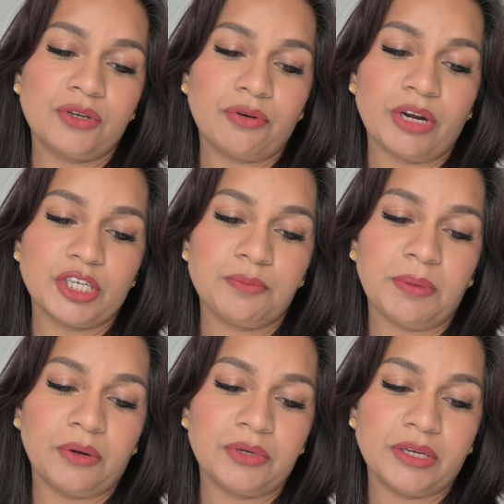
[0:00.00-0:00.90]
Crush
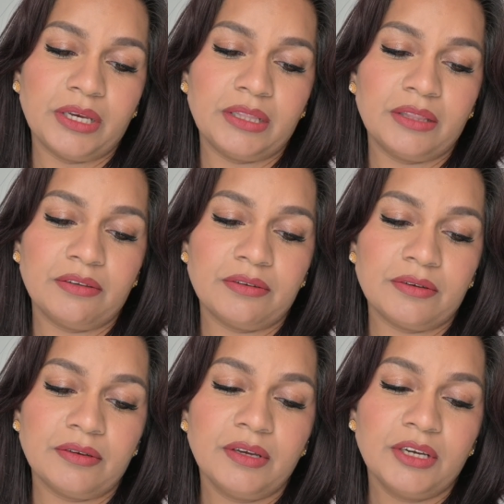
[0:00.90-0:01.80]
powder in
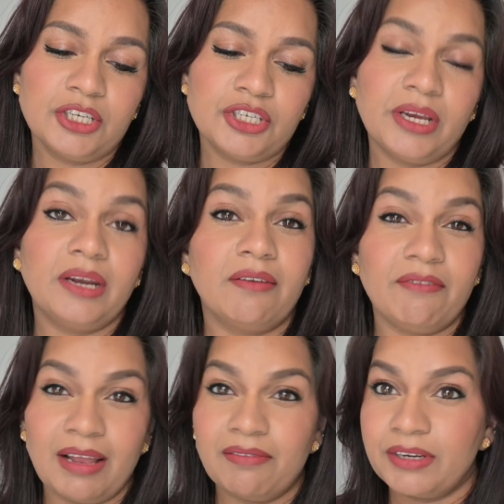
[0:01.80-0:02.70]
the shade
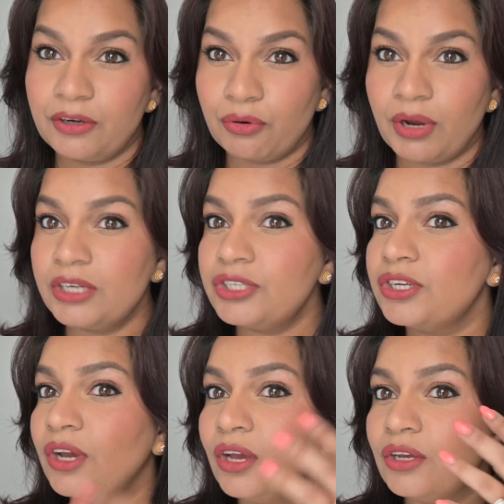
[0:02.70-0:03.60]
Velvet Crush.